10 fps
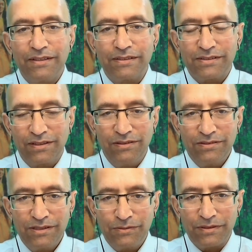And as a
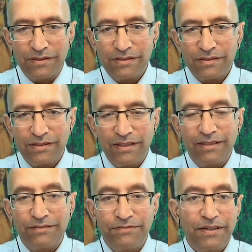consequence,
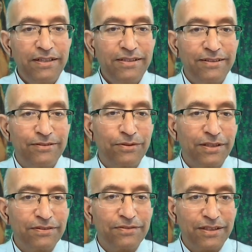a van
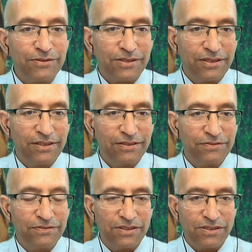arrived
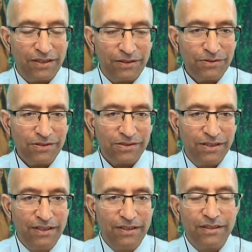outside of this
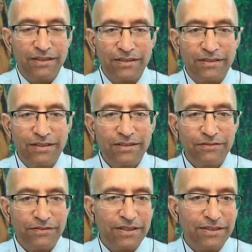house and
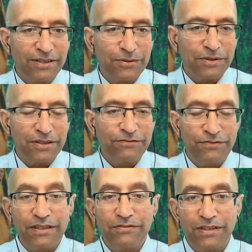in the van, there were
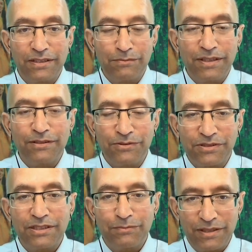five young men
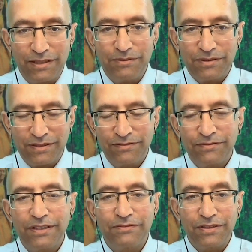who stepped out,
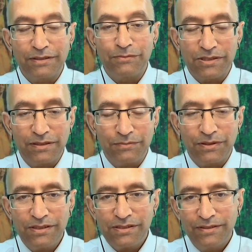five young Muslim
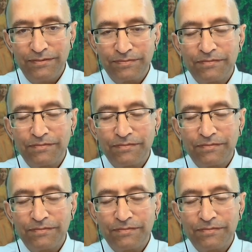boys.